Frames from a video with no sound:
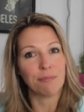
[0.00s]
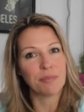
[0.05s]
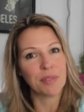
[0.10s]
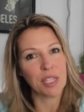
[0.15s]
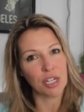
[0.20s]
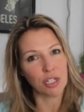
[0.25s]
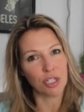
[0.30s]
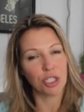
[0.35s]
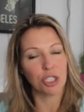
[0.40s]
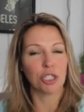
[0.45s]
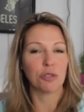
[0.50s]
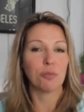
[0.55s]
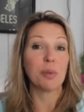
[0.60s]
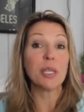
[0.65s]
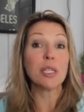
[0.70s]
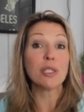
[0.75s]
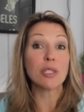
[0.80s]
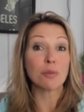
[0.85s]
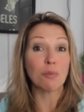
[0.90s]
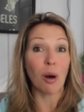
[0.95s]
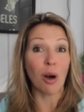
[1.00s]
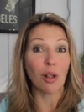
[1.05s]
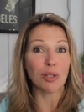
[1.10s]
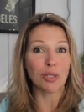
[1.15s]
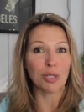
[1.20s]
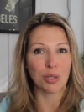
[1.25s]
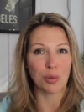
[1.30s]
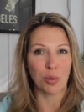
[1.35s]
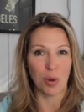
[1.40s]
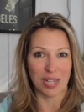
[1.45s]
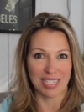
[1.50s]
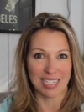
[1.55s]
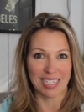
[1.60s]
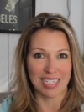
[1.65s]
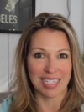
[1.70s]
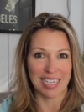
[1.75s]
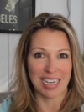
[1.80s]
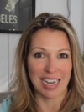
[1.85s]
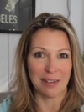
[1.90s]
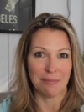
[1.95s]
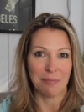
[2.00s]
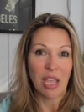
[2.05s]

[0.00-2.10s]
Dinner should be smaller quantity.